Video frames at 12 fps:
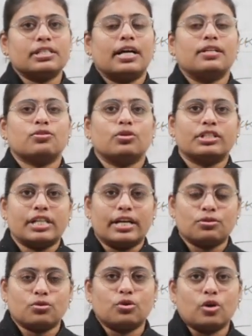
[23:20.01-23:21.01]
Also she
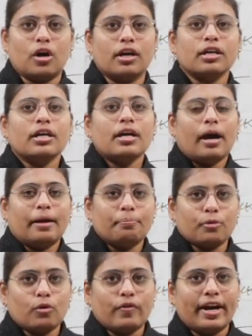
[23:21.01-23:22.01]
has to talk and
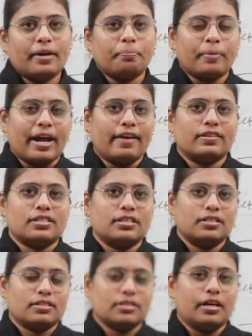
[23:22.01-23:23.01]
provide privacies,